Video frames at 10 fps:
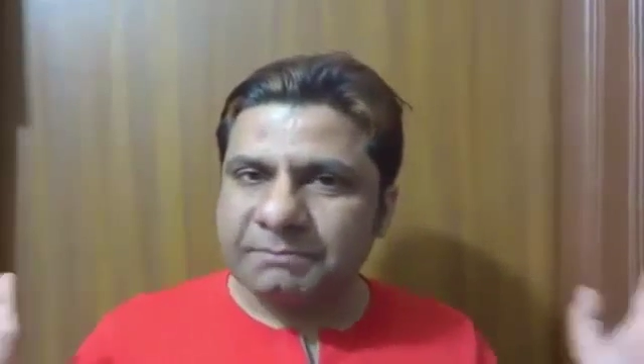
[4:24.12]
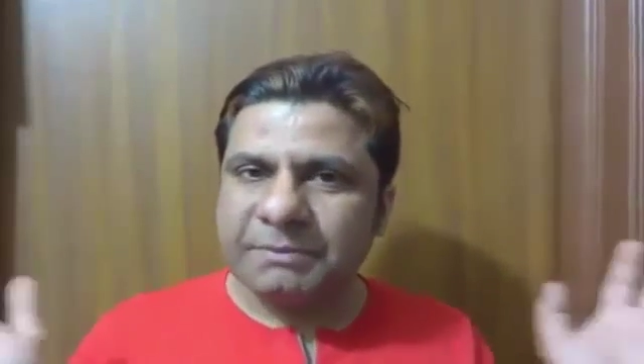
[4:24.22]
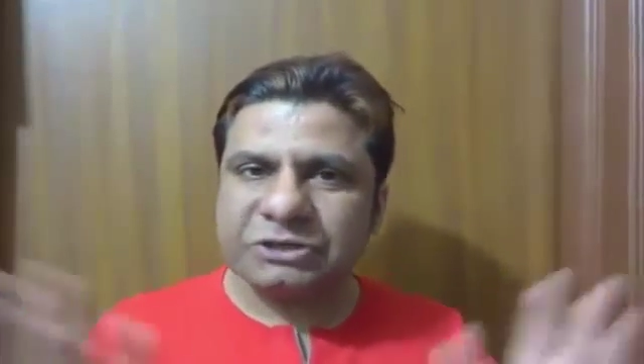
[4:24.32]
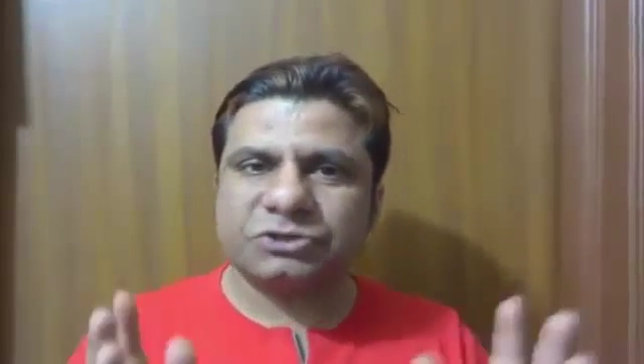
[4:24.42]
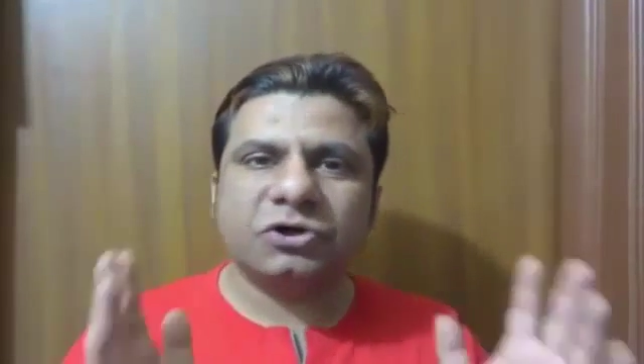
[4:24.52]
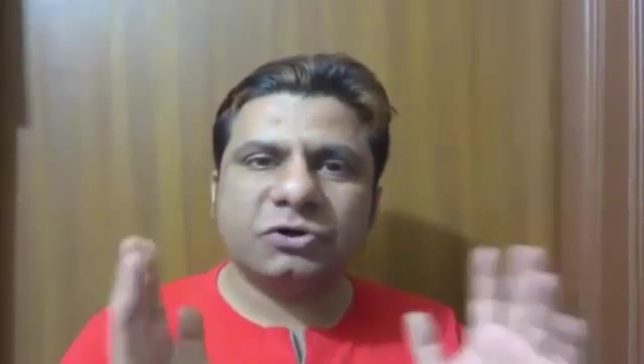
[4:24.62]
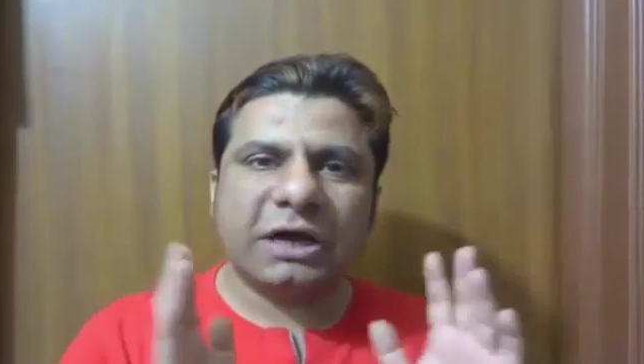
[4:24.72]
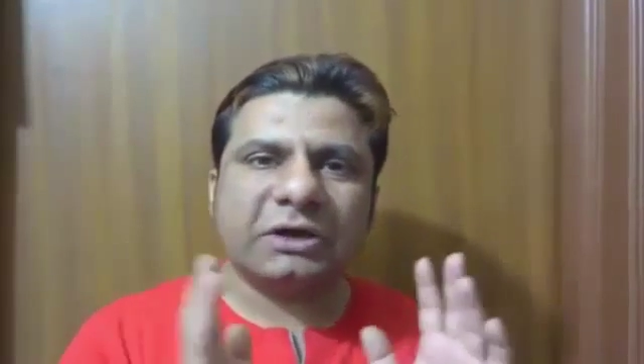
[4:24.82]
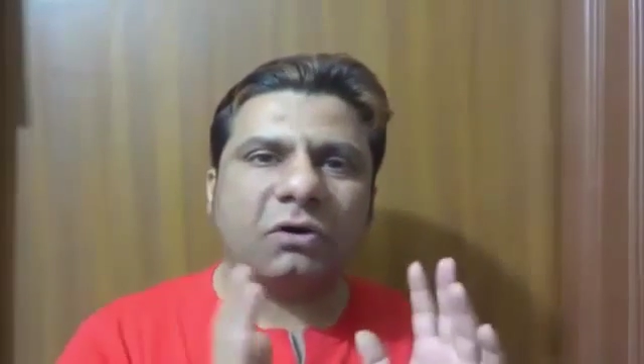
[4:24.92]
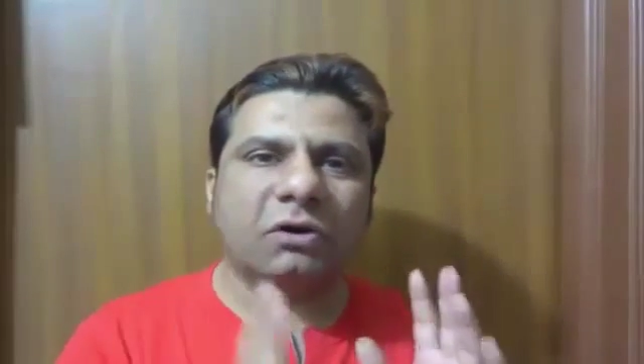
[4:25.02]
Make sure you
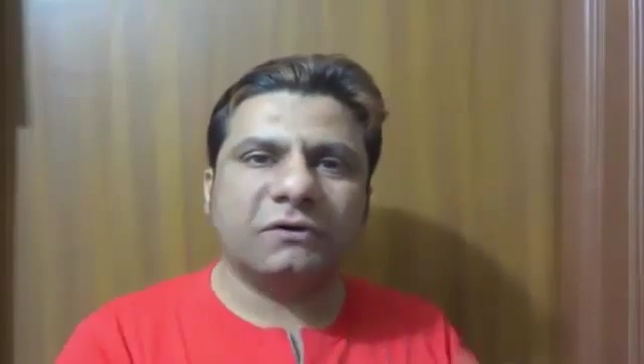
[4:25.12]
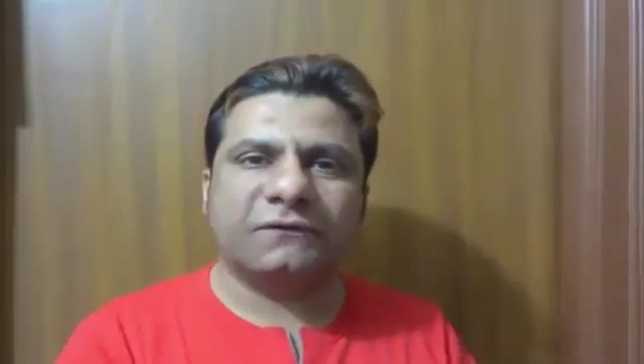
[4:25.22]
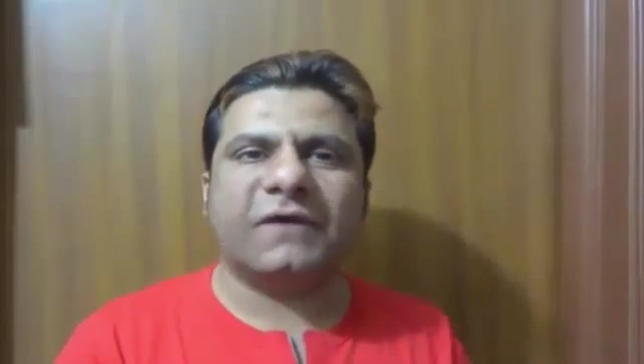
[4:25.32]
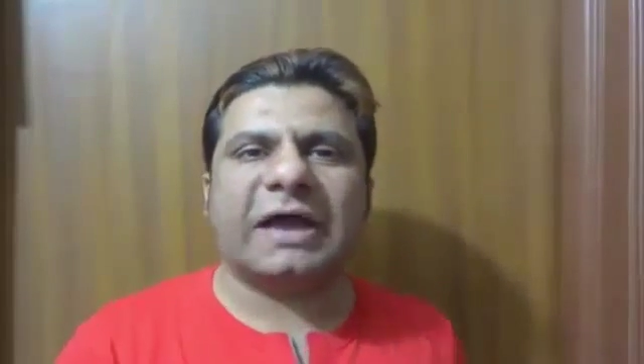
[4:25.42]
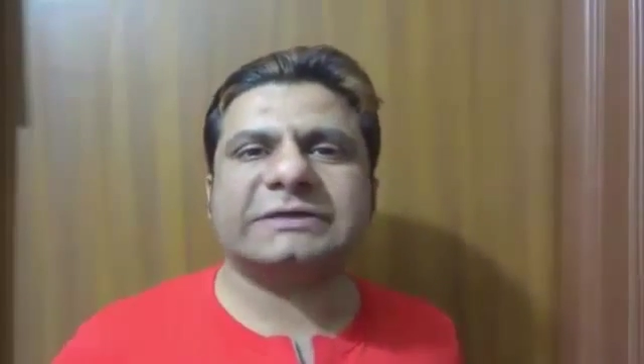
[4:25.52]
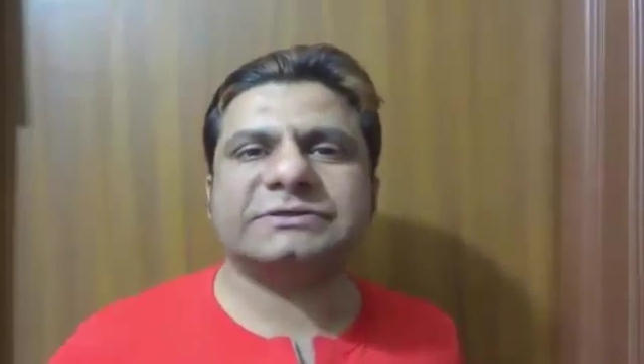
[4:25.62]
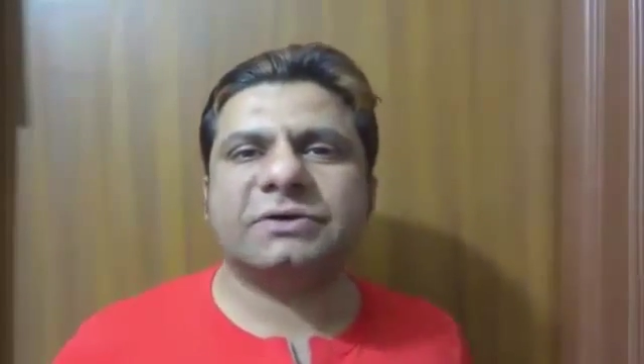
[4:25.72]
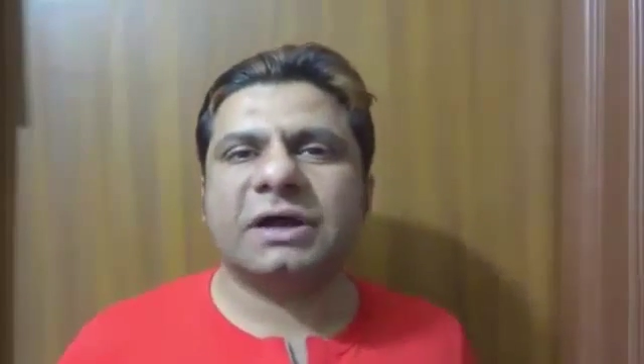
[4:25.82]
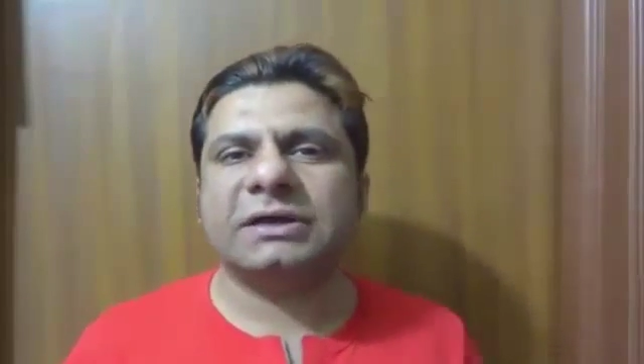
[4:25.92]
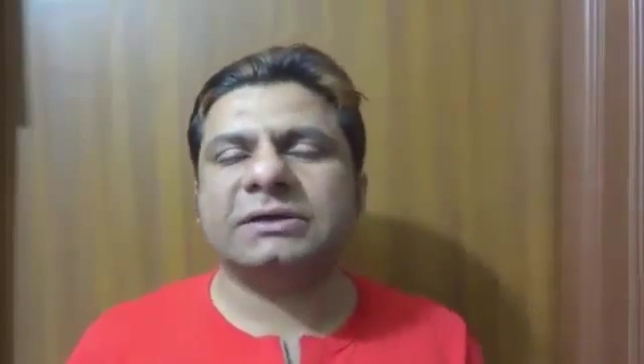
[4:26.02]
get all your facts
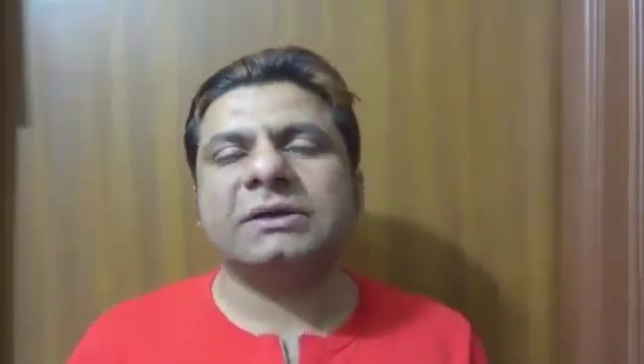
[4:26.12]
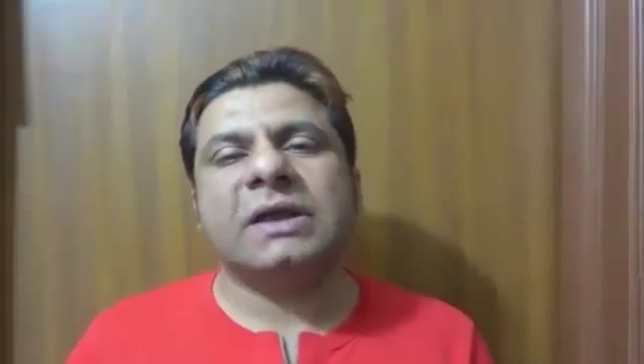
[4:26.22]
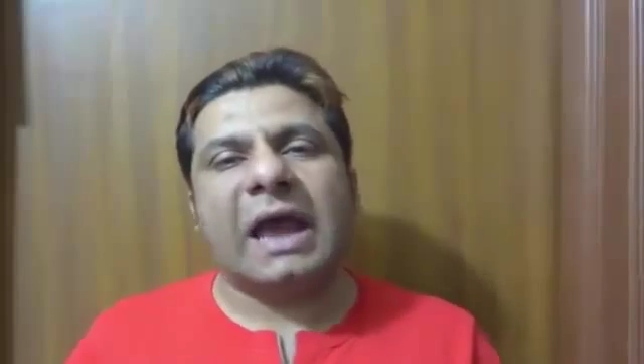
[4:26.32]
right,